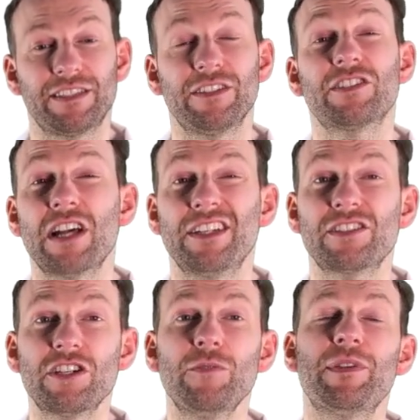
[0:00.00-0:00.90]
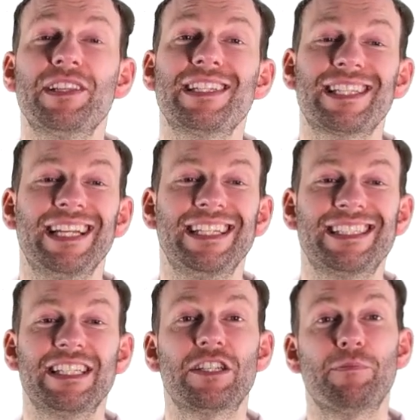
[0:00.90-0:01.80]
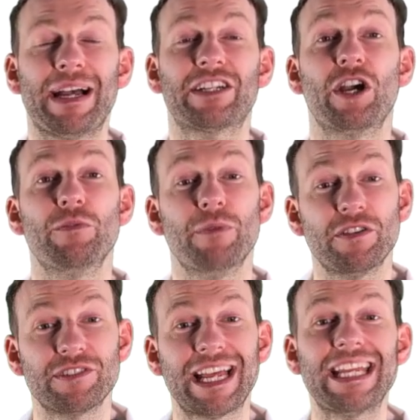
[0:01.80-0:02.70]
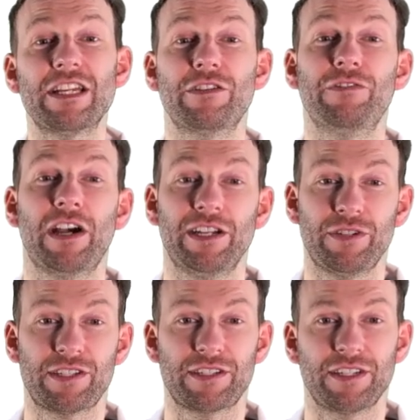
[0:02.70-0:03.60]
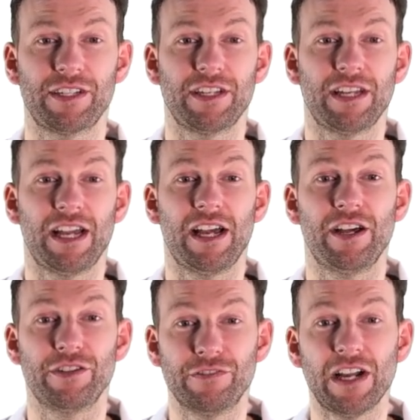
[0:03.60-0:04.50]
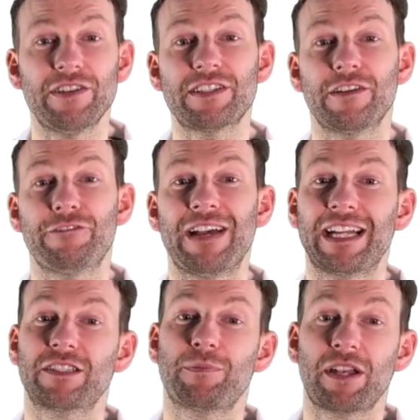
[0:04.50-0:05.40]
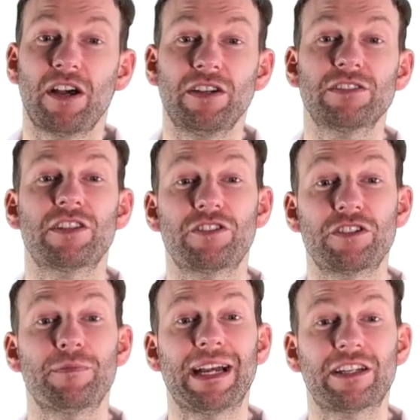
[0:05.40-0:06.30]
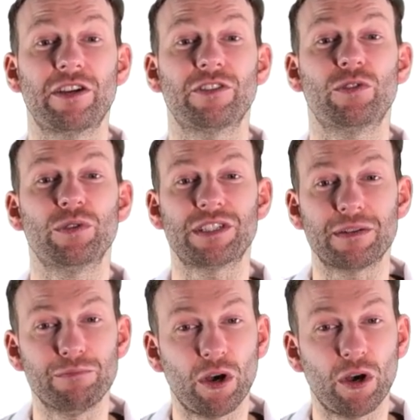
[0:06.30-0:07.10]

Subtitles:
An example of this is the tobacco mosaic virus. The virus affects plants such as tobacco and causes a